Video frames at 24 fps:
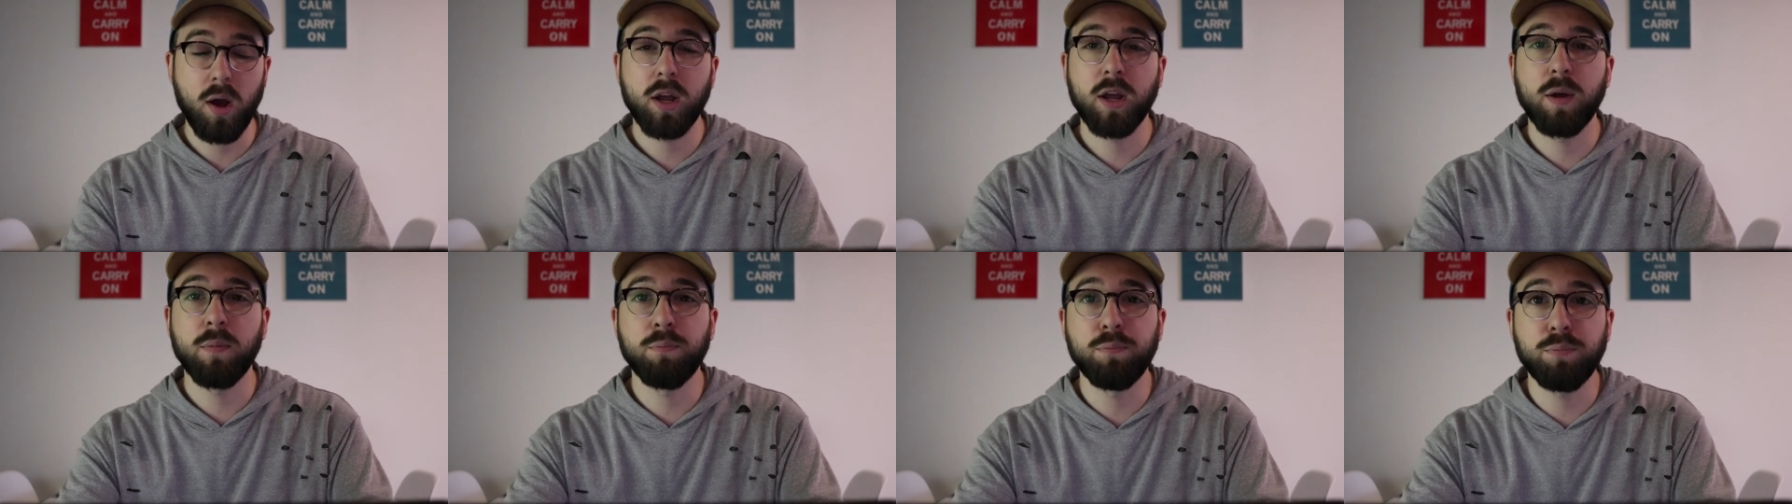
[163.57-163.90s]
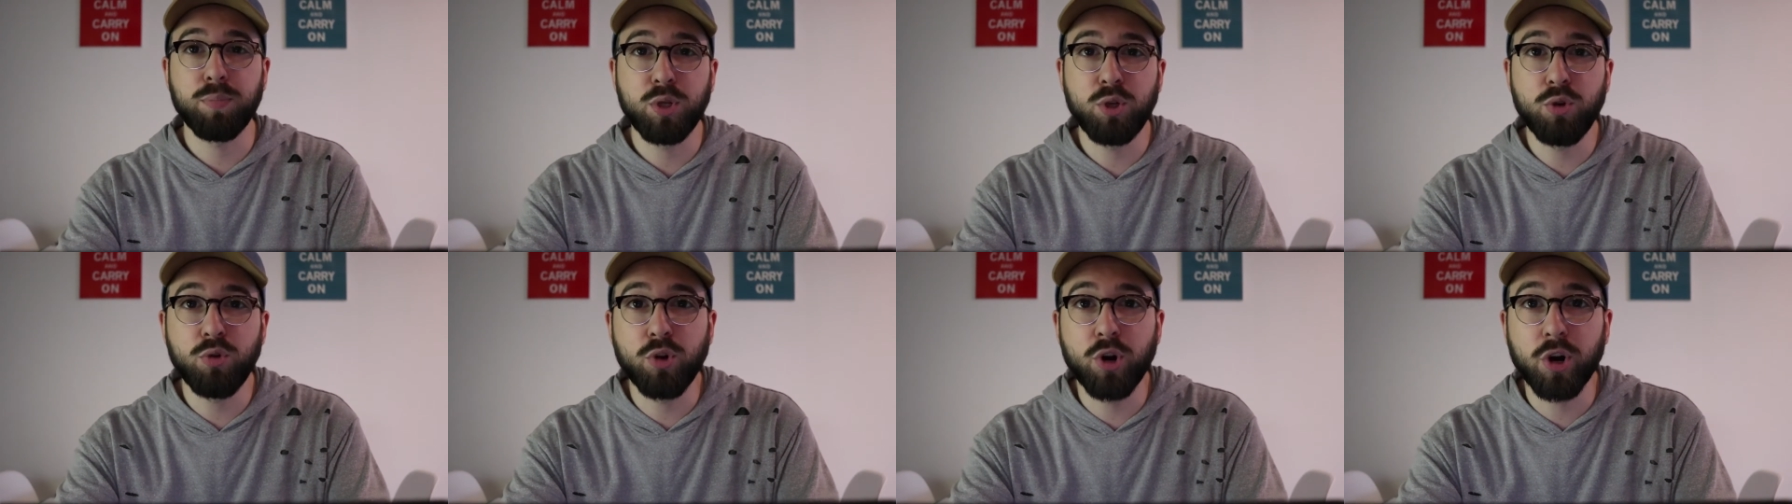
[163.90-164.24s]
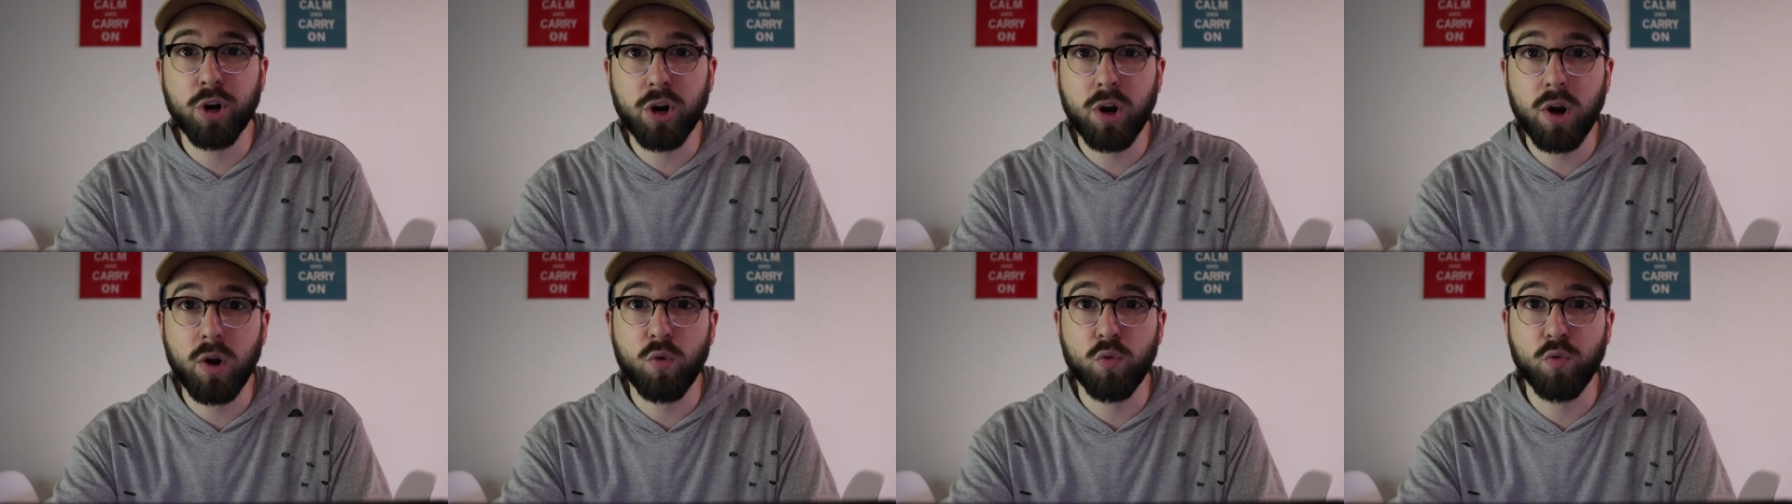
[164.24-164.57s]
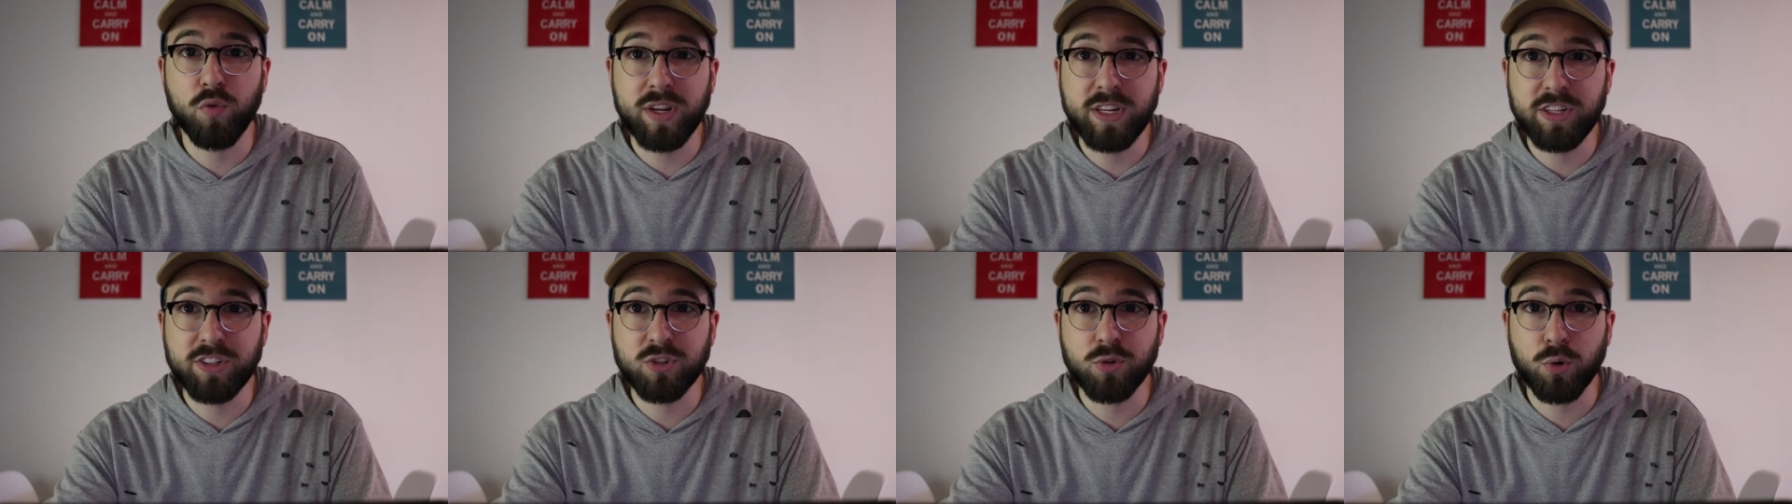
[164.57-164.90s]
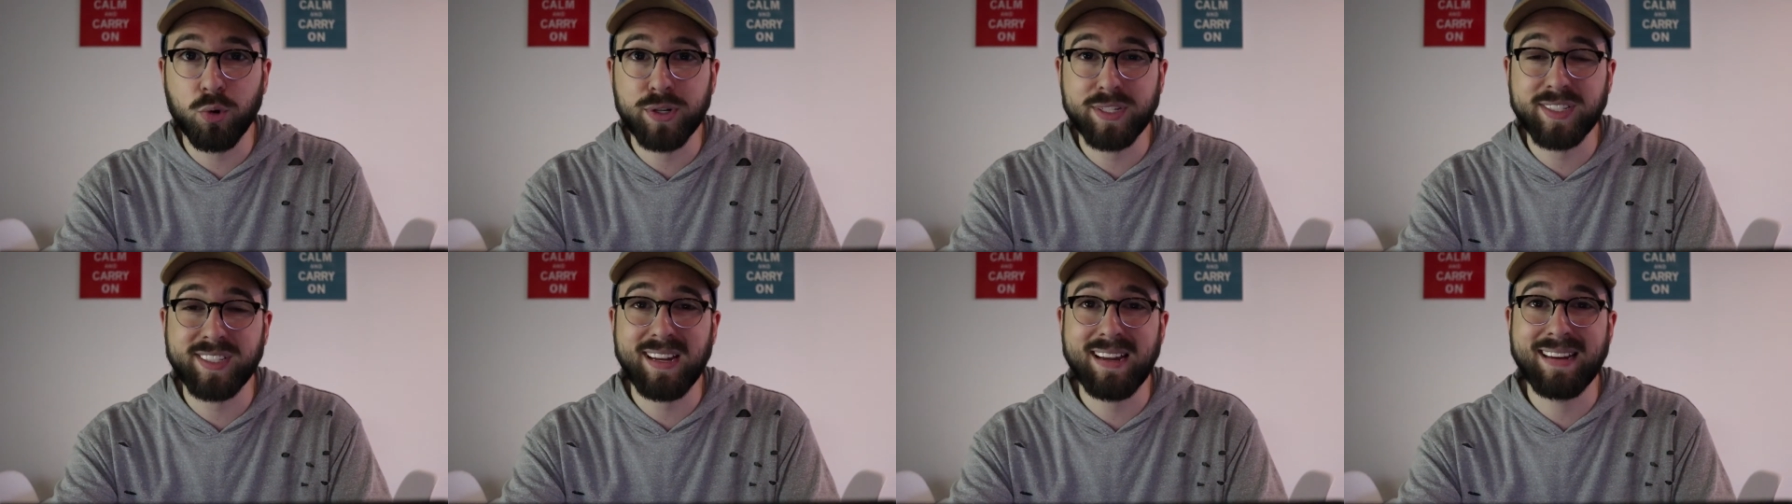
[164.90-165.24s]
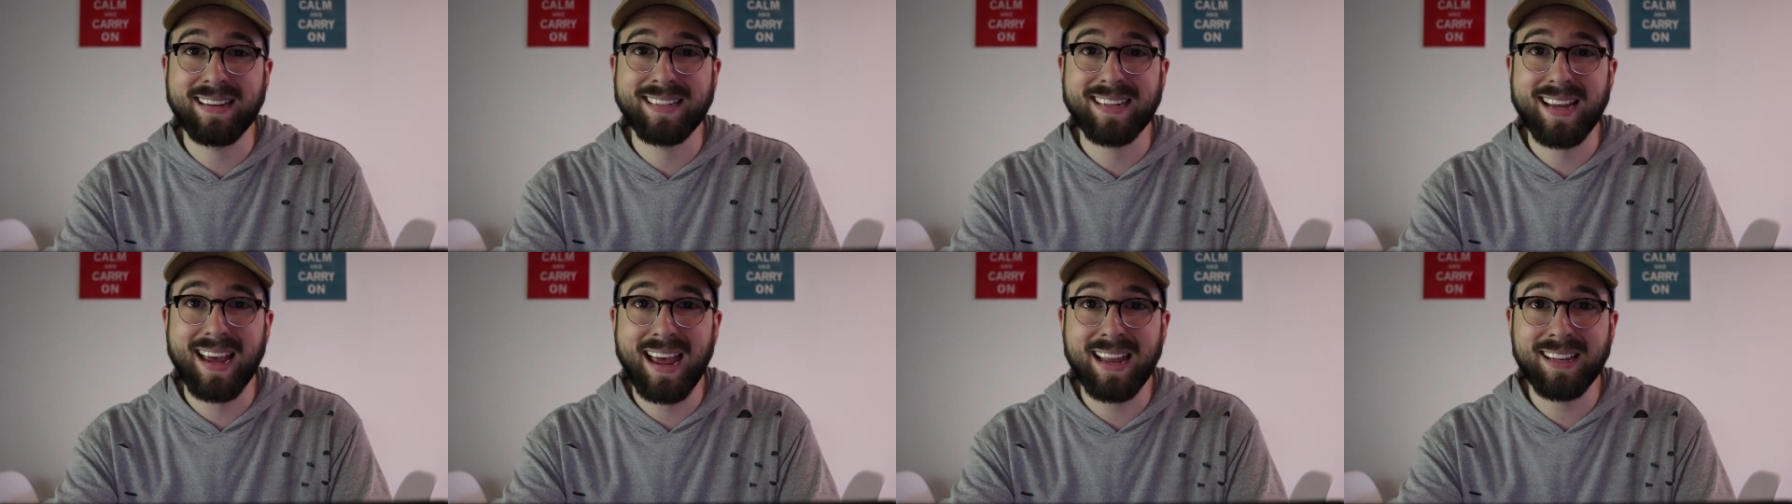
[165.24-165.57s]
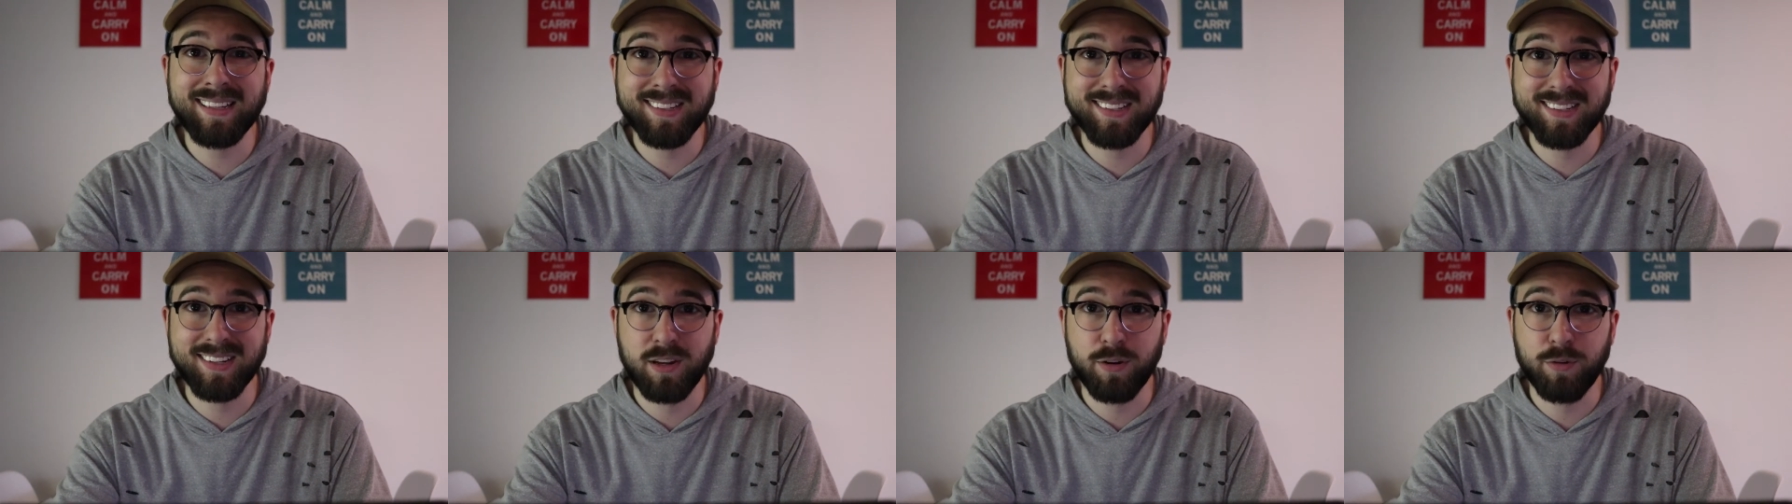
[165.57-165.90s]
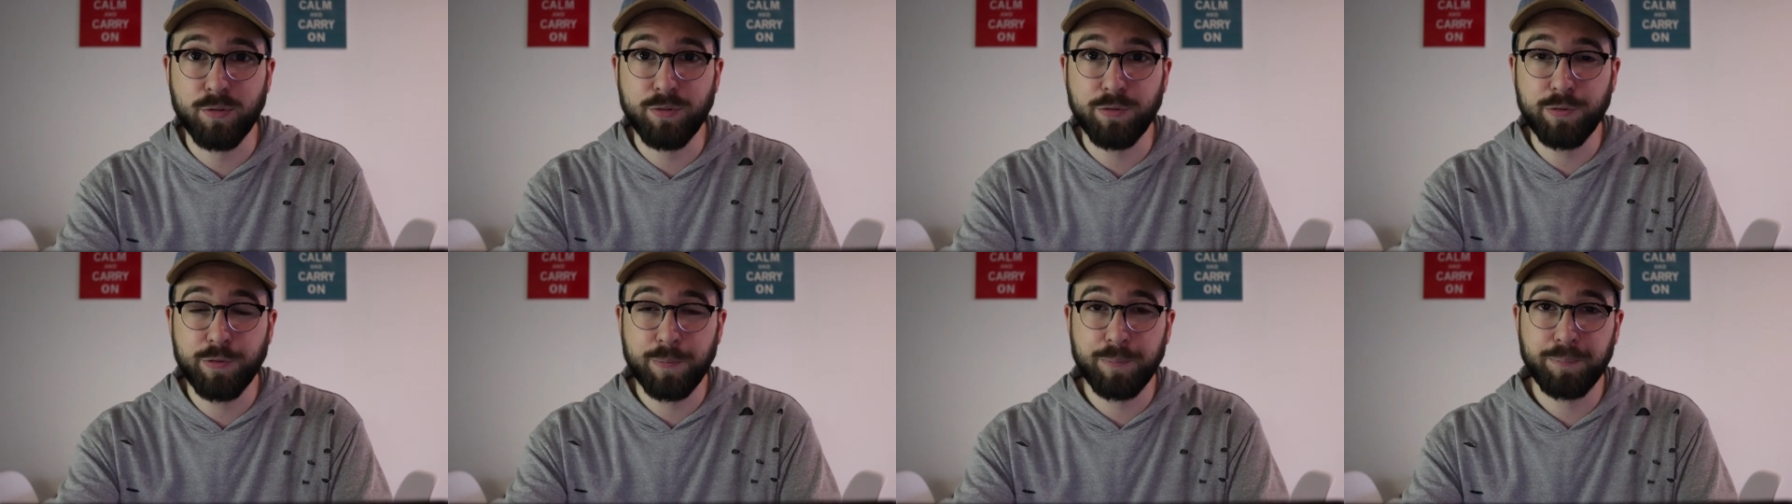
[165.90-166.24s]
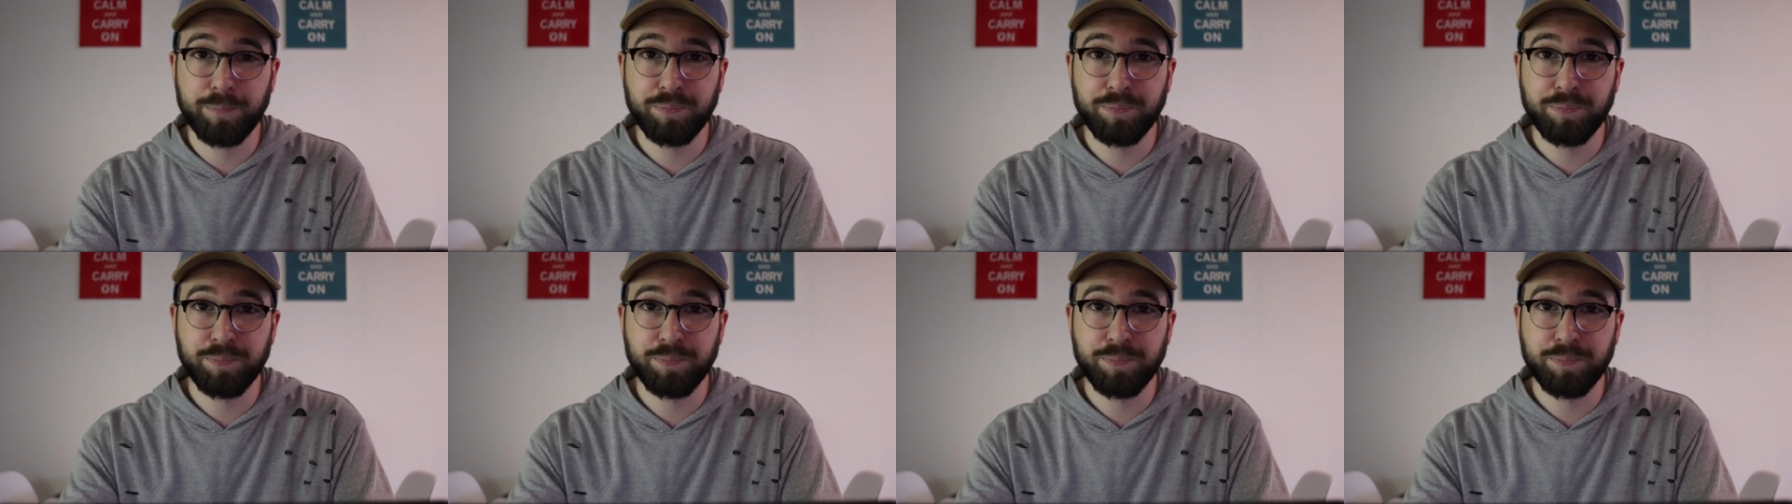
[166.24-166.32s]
computer resource intensive.